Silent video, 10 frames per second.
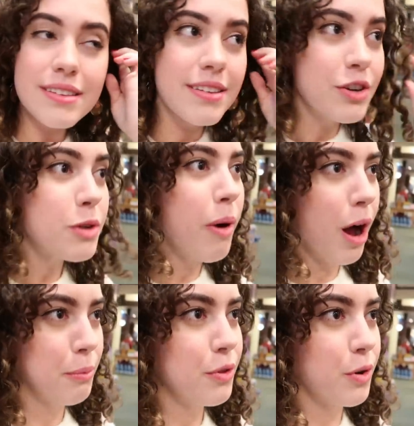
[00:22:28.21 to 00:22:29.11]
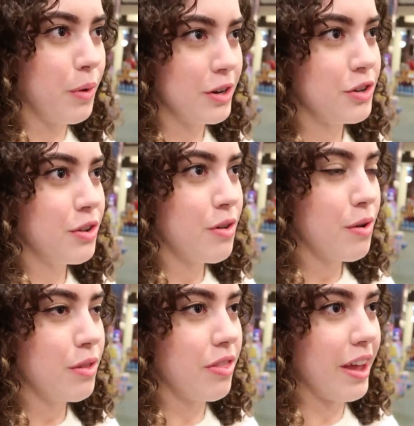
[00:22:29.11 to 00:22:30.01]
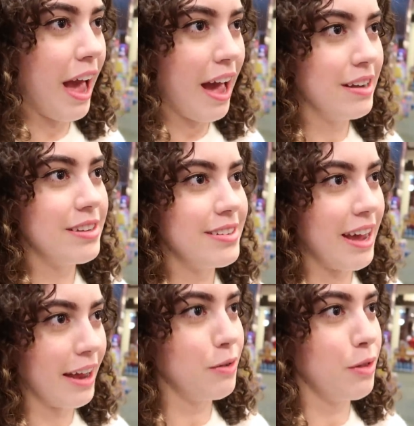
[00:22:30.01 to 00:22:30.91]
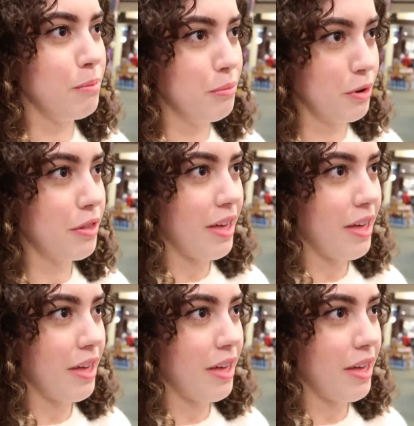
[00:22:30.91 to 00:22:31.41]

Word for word: that such a popular question though that they had to title the book